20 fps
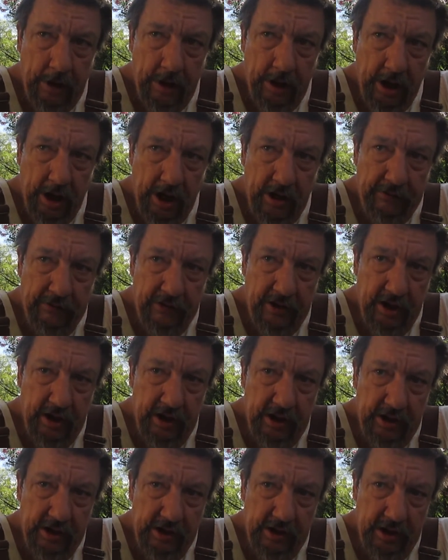I
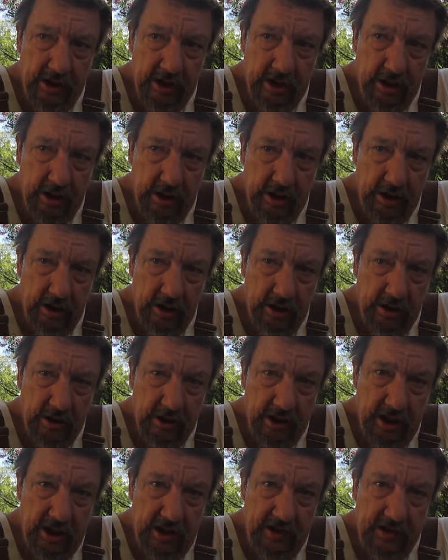find
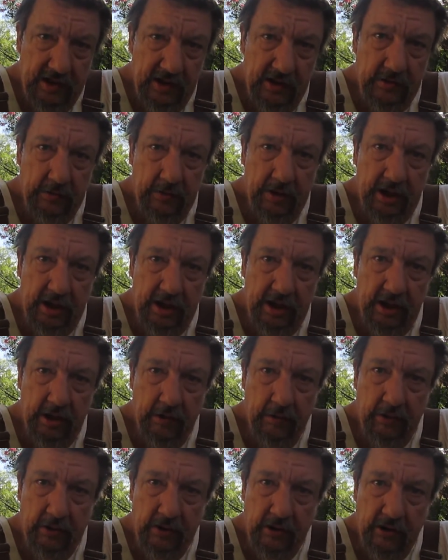the easiest way to deal
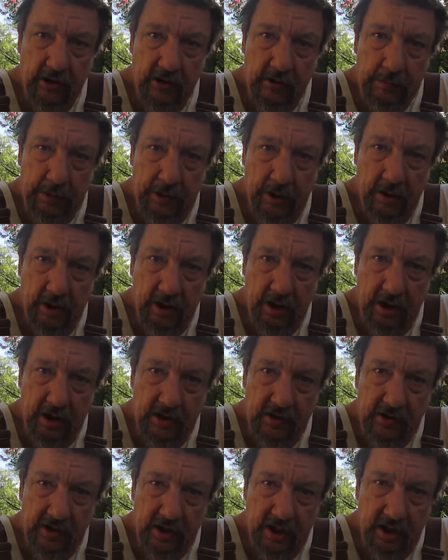with those
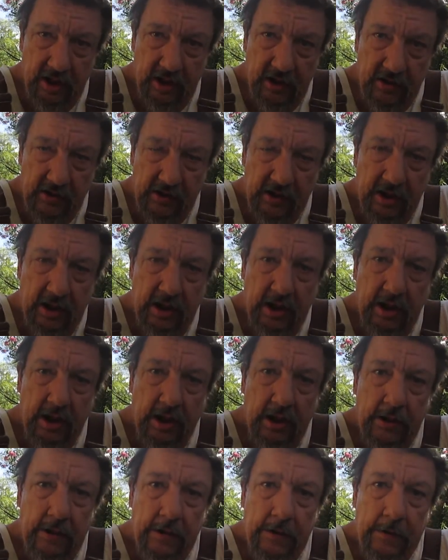periods is
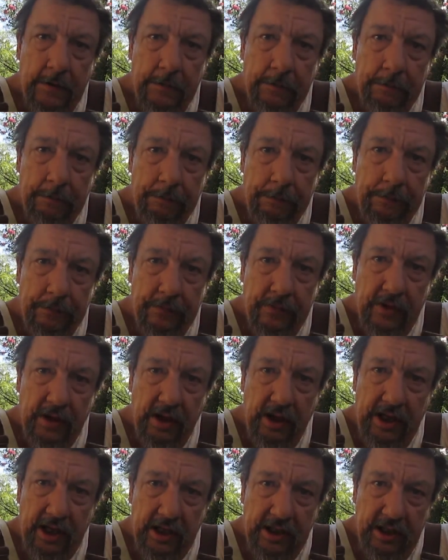
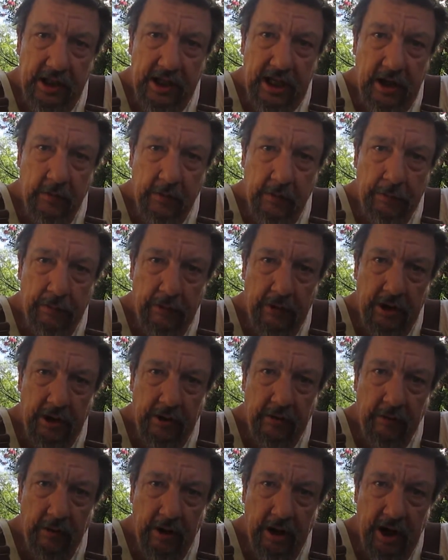get the camera
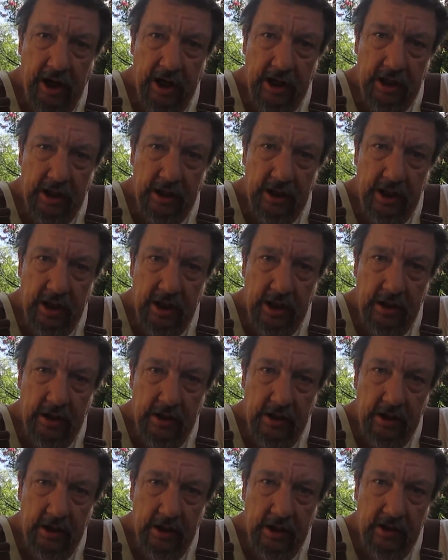pointed right, and
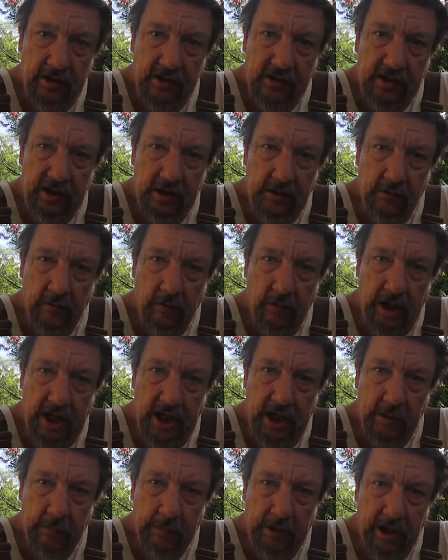then sit and
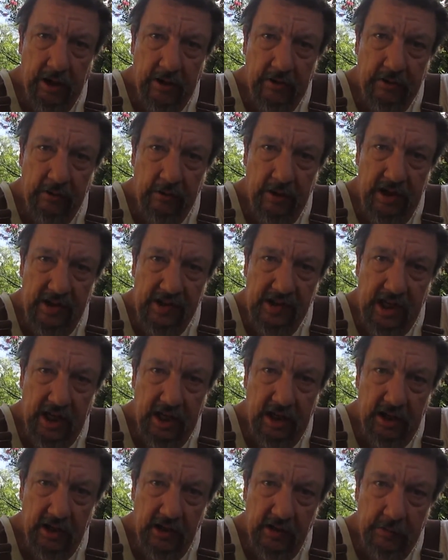wait about 3
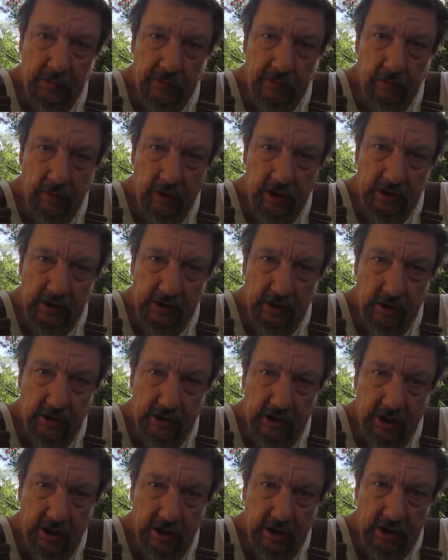seconds before you start
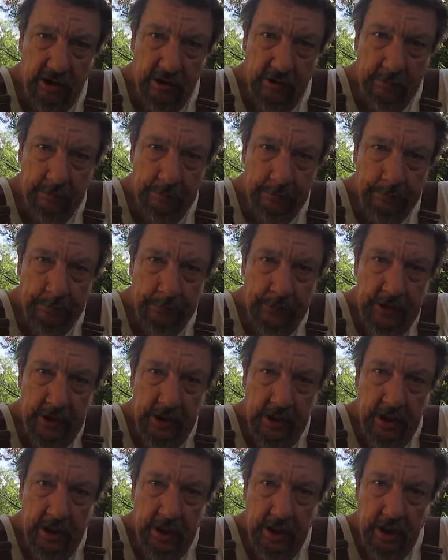talking,
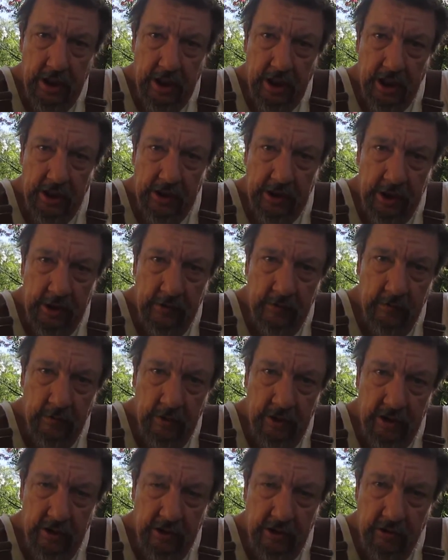and then
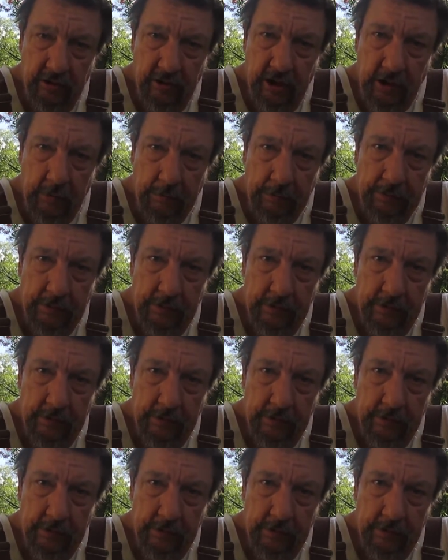when you clip